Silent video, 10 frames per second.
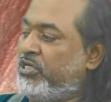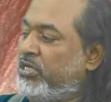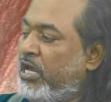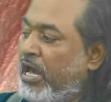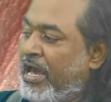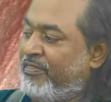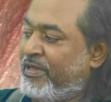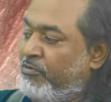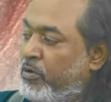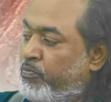it, and
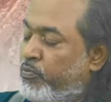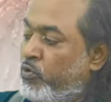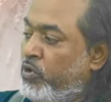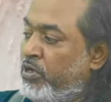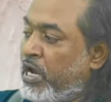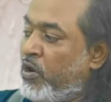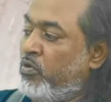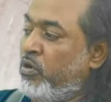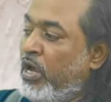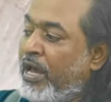they will pull
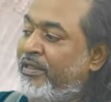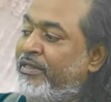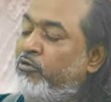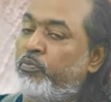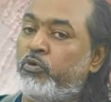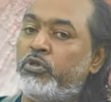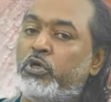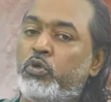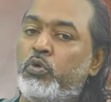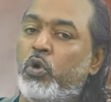down, and they will put
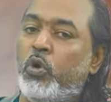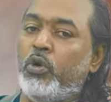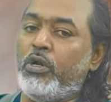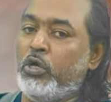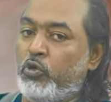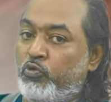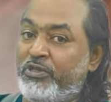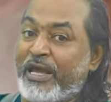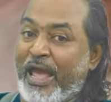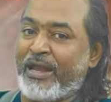the 2 holes
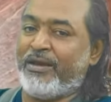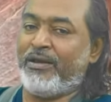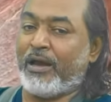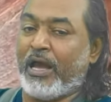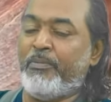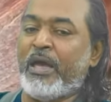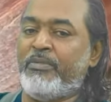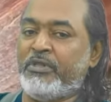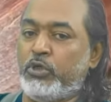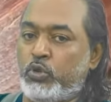with the anchor. I am
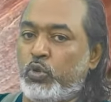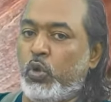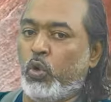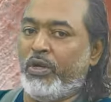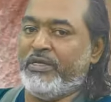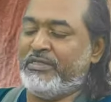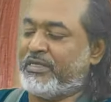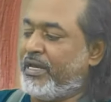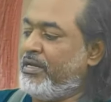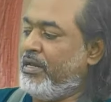having the 2 holes
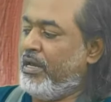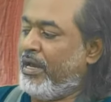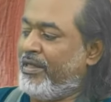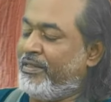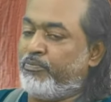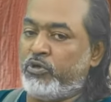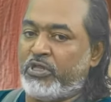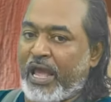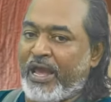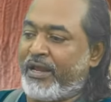inside, and they put
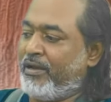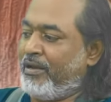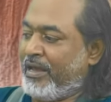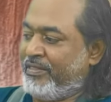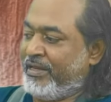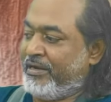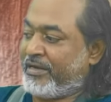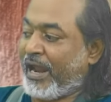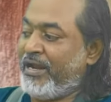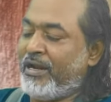the anchor and then
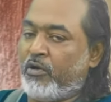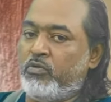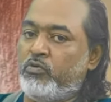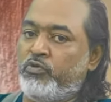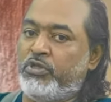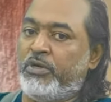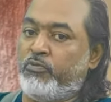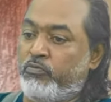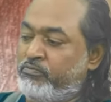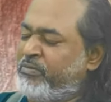tie down with the
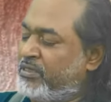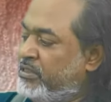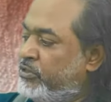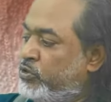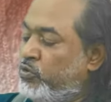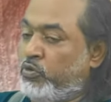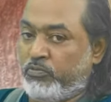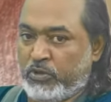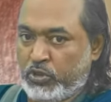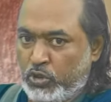muscles to
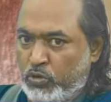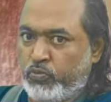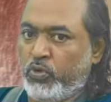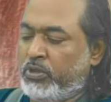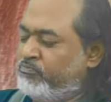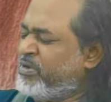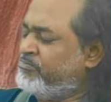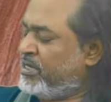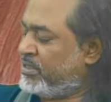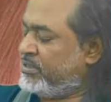pull the
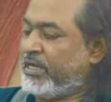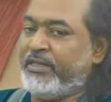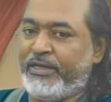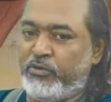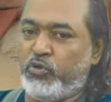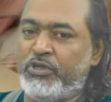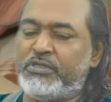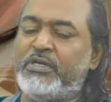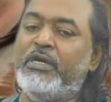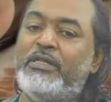muscles, and they do
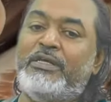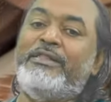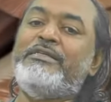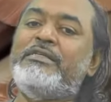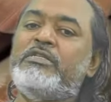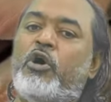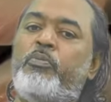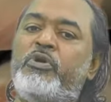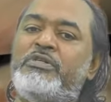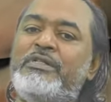this. So this is the
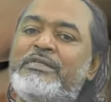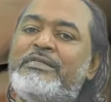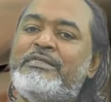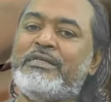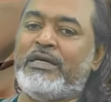operation. This is